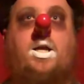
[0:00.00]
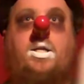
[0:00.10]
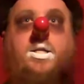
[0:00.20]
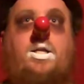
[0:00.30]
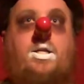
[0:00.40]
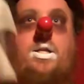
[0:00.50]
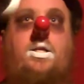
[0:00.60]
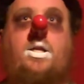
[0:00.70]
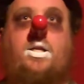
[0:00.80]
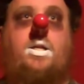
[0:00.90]

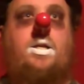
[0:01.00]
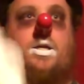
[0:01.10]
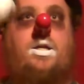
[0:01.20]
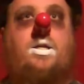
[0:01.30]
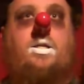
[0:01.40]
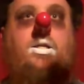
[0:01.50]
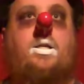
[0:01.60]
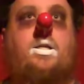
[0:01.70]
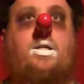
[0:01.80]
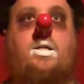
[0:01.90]

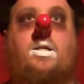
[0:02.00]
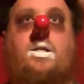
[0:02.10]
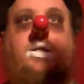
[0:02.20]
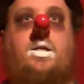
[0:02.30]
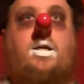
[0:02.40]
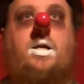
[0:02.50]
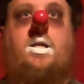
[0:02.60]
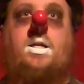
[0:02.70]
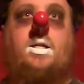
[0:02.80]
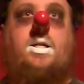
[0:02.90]

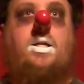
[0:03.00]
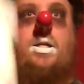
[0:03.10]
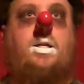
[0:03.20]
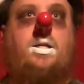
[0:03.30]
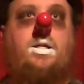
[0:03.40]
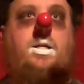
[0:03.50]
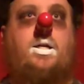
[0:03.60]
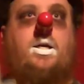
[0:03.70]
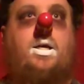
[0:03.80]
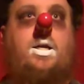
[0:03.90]

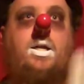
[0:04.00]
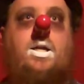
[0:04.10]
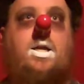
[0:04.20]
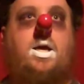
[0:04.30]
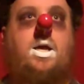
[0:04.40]
No one is speaking in this clip.